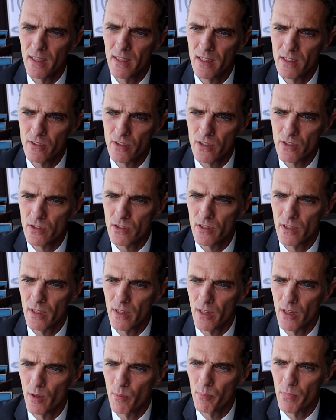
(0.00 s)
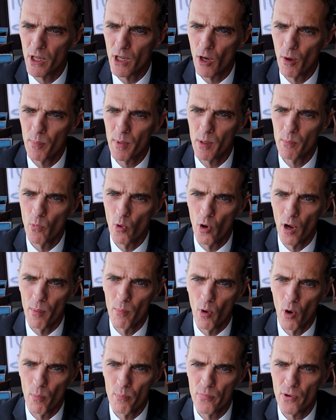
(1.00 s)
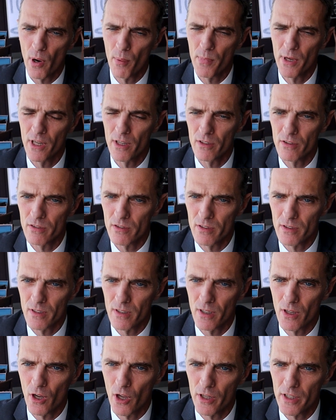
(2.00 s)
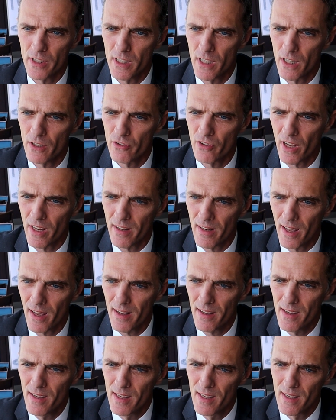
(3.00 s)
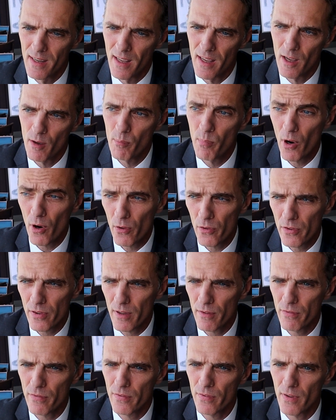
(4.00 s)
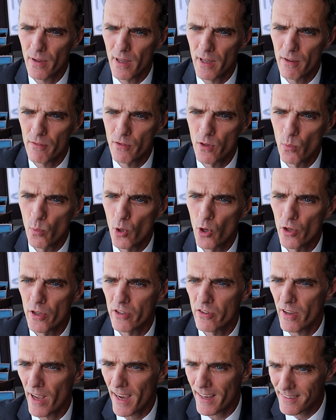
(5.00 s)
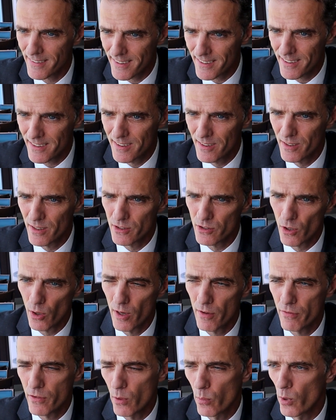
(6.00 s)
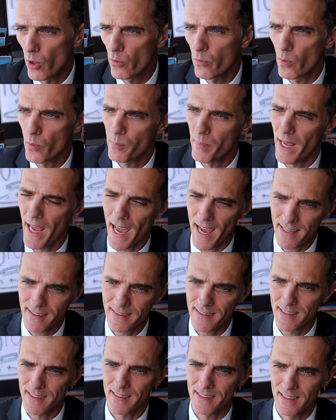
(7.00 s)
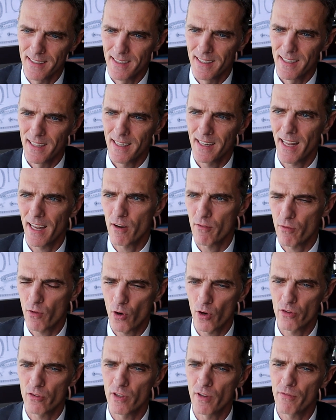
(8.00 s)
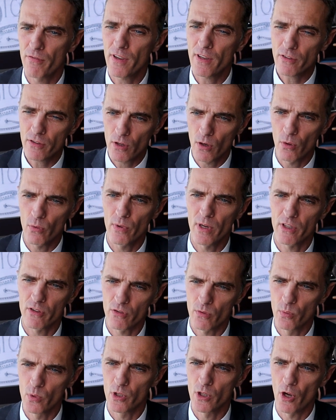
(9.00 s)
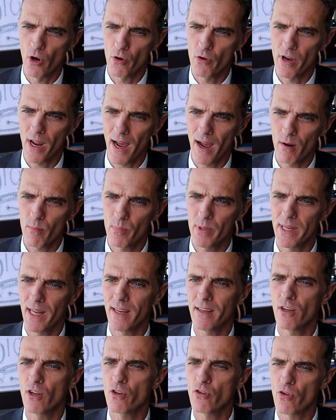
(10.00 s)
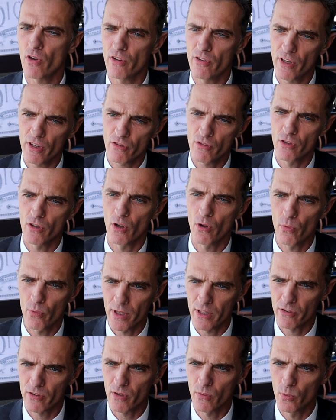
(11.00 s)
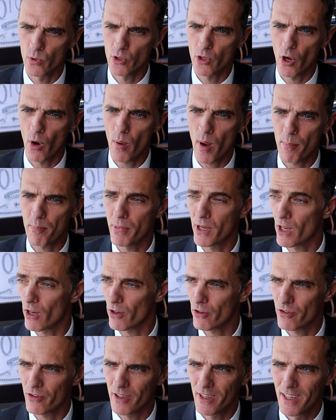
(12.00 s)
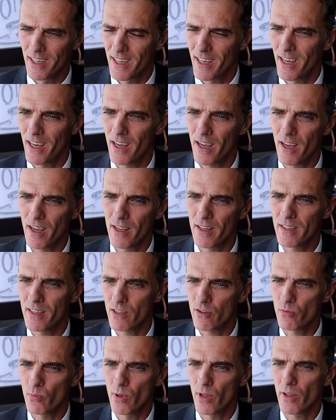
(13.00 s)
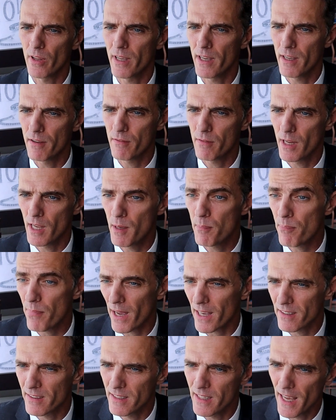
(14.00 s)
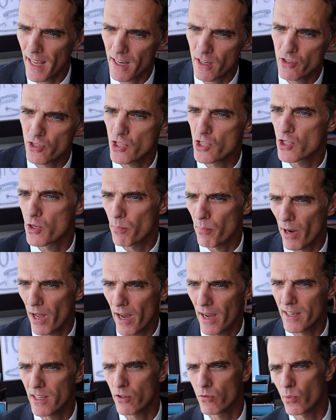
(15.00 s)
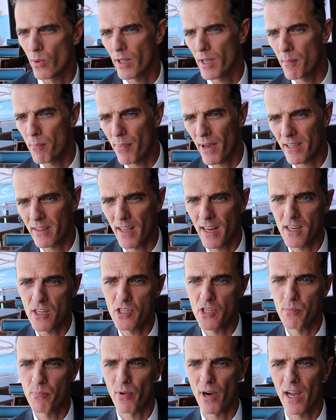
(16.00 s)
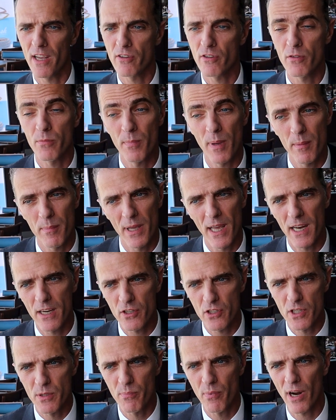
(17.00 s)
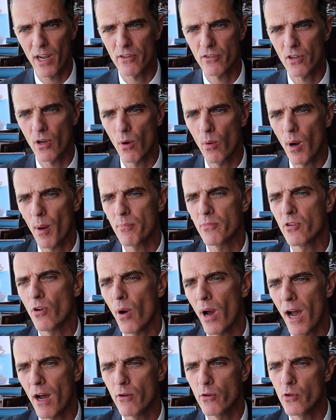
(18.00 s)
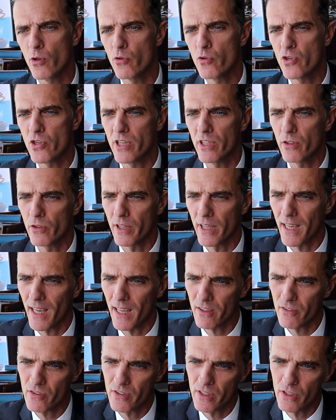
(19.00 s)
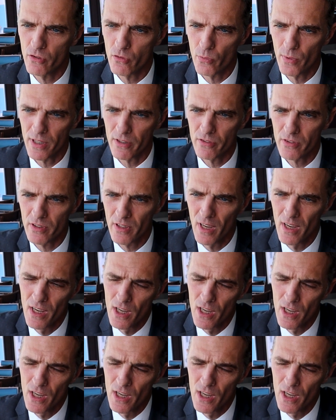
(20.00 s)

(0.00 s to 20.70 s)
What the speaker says: This is becoming more and more prominent on the agenda, both if the world is acting. So if the world would be acting, then of course the physical risk would go down, but then the transitional risk would go up, because this will impact the energy supply, this will impact energy prices, maybe energy prices go up. So how do you shield against these risks?